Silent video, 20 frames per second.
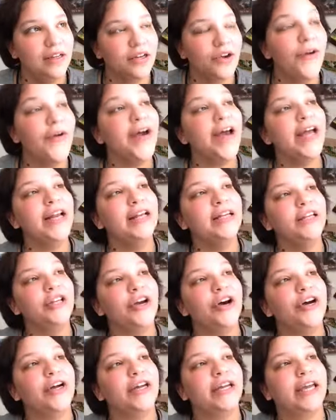Go ahead and
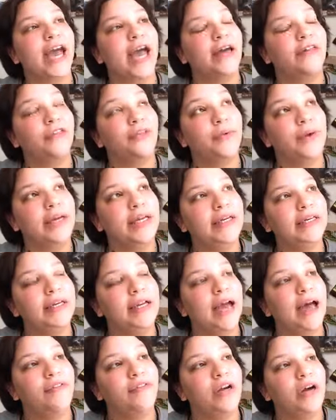cook, Catherine.
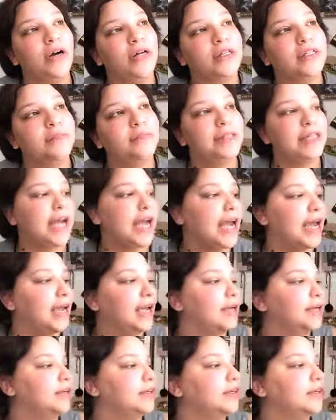Have an awesome
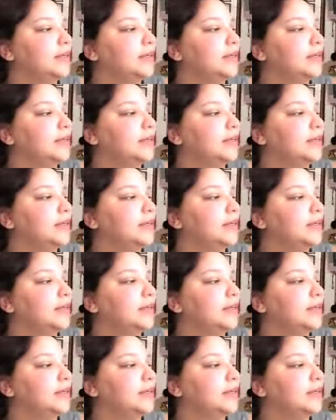day.